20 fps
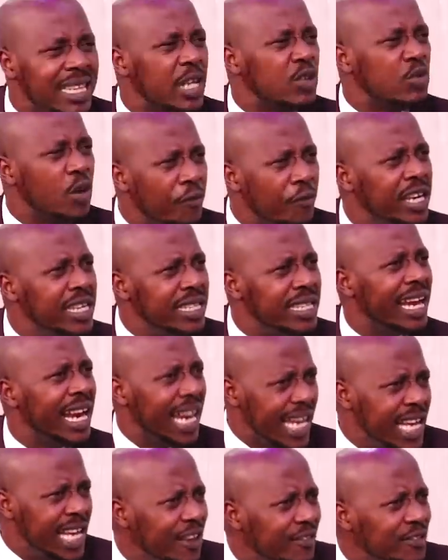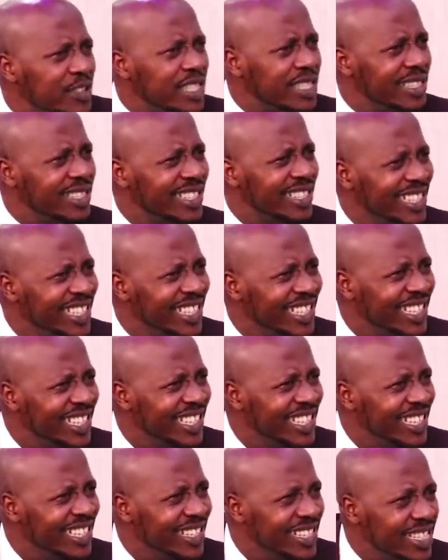other to avoid their lives.
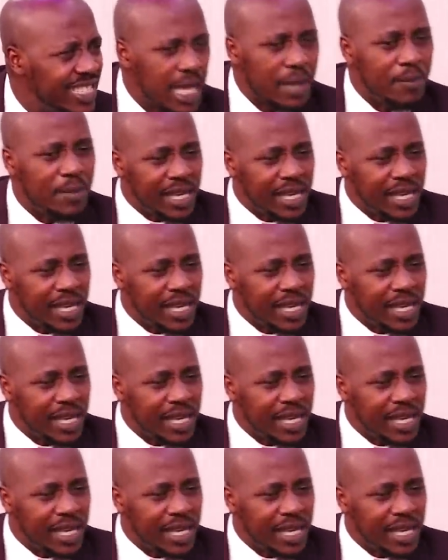They